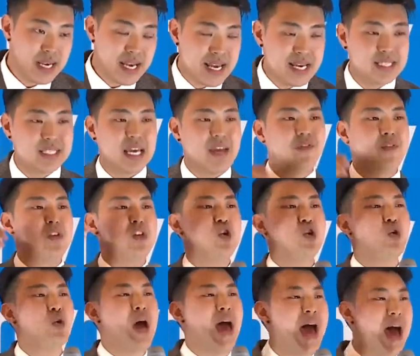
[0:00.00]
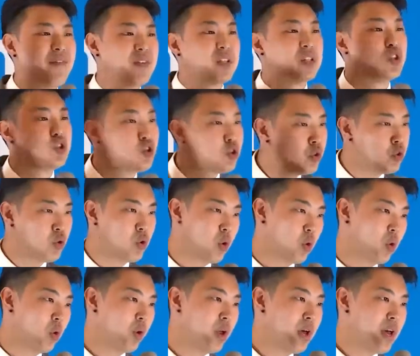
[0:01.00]
is if you have a
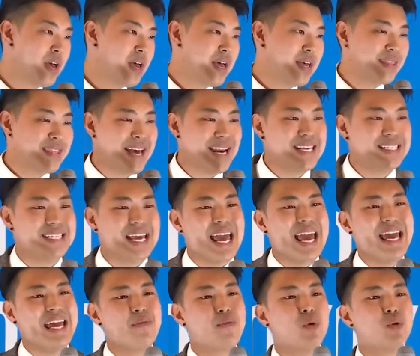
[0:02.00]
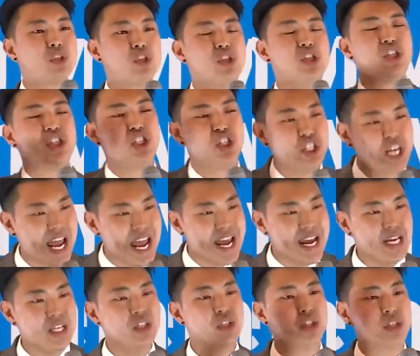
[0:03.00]
tool that is able to
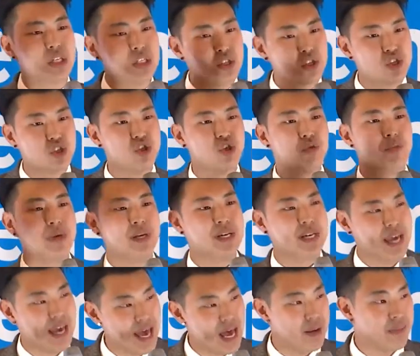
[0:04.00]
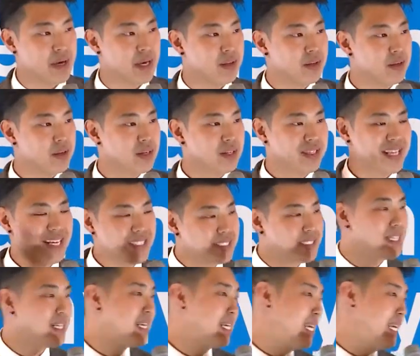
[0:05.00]
change consuming habit.
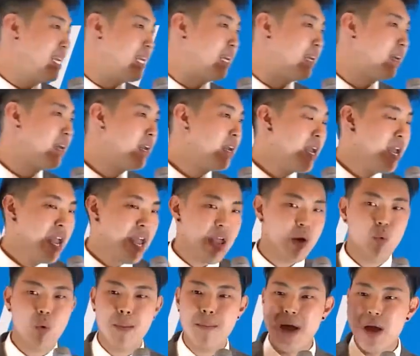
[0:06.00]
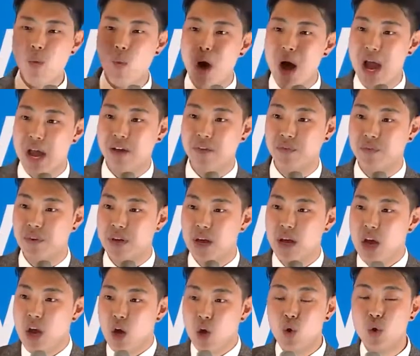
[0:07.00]
That's the key. And when my wife,
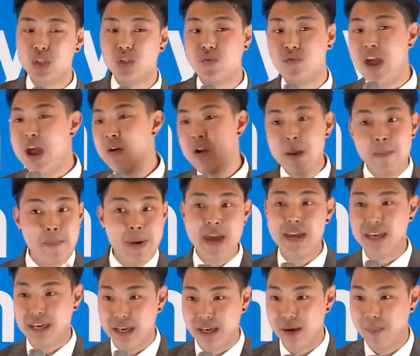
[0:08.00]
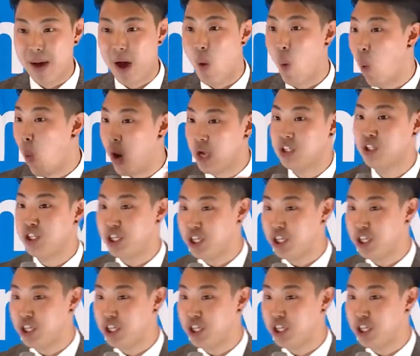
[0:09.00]
who was very picky about what